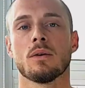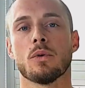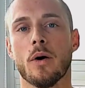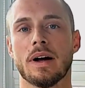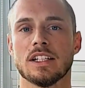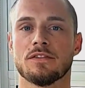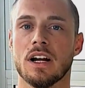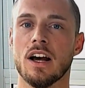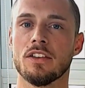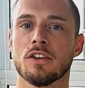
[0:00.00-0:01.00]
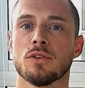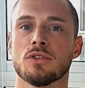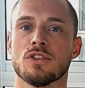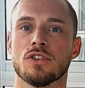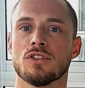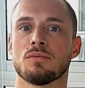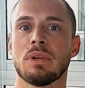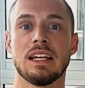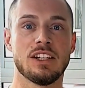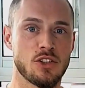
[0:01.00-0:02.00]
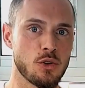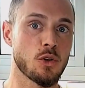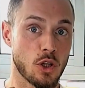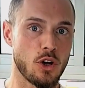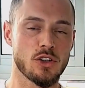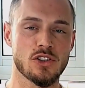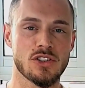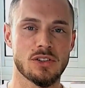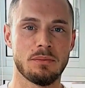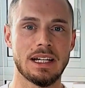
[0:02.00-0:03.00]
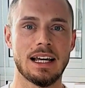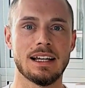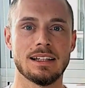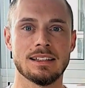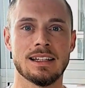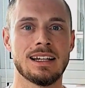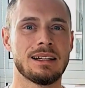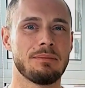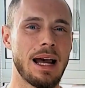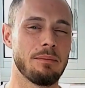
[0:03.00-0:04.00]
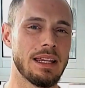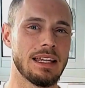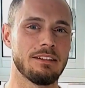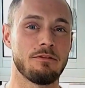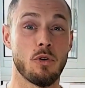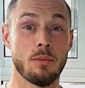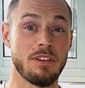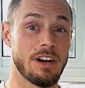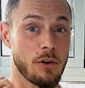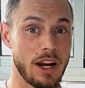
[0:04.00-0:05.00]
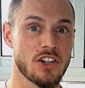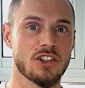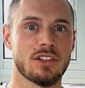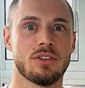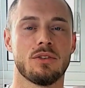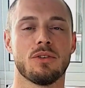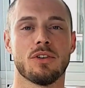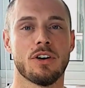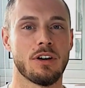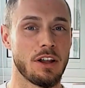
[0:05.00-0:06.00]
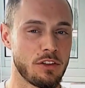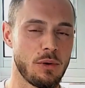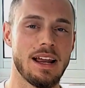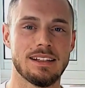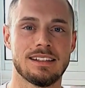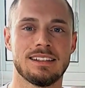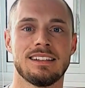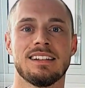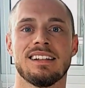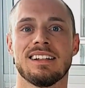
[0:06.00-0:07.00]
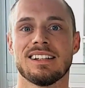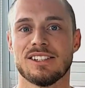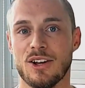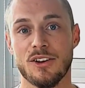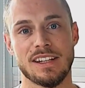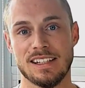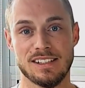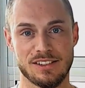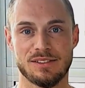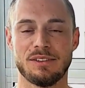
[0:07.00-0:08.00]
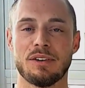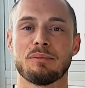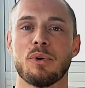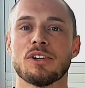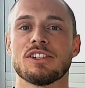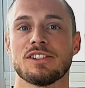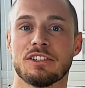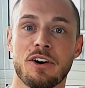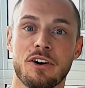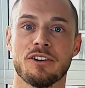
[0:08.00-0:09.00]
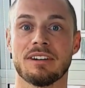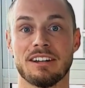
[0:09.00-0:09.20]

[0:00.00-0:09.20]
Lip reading: Whereas for other cultures, being too close to somebody else might be a form of aggression or a threat. So this is very important to know.